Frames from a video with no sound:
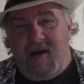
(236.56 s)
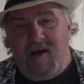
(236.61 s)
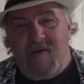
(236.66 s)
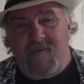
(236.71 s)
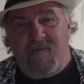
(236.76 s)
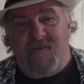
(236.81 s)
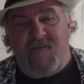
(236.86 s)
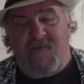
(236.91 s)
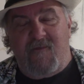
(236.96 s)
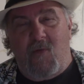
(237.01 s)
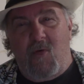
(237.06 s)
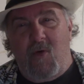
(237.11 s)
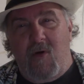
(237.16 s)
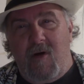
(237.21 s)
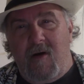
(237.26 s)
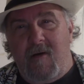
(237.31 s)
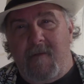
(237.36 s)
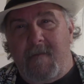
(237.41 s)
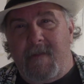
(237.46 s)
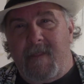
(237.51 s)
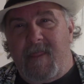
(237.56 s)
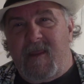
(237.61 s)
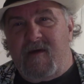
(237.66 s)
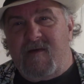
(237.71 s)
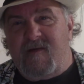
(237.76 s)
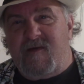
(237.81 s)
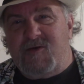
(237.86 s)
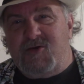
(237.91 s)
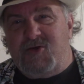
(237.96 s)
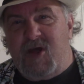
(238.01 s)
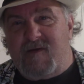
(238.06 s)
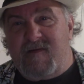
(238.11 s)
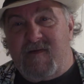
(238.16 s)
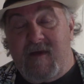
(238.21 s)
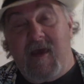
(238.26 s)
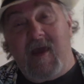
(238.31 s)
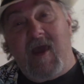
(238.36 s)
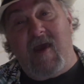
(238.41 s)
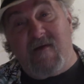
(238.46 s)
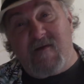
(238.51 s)
for
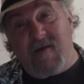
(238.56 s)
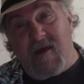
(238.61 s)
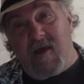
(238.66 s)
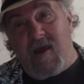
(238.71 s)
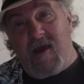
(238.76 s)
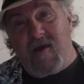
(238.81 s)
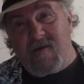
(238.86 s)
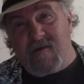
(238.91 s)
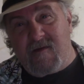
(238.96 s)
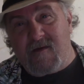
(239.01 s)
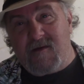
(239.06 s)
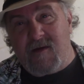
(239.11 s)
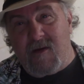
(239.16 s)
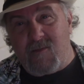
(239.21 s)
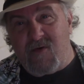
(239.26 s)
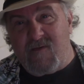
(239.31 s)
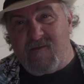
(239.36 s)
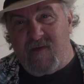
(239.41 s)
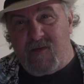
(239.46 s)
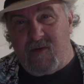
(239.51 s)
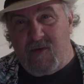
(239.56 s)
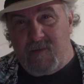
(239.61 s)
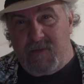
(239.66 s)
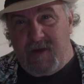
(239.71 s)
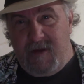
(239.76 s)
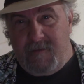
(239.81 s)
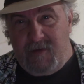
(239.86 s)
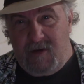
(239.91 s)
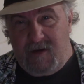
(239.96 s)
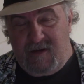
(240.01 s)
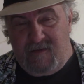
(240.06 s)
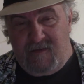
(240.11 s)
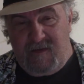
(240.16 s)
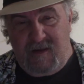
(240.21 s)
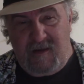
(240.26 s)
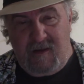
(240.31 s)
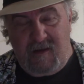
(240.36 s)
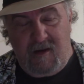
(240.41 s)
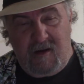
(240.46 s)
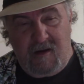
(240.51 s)
suggesting, as a number of other people in the